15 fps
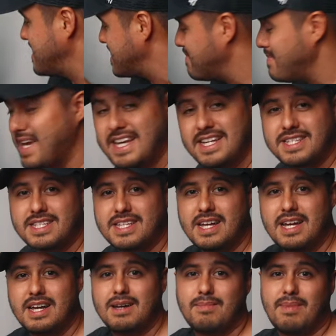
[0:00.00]
space
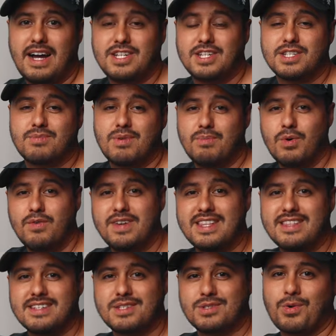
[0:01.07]
by just removing
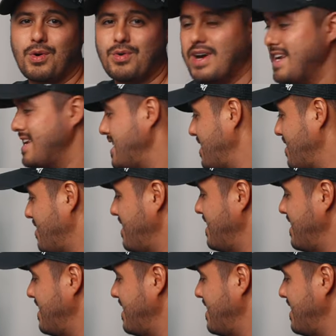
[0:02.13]
this door right here.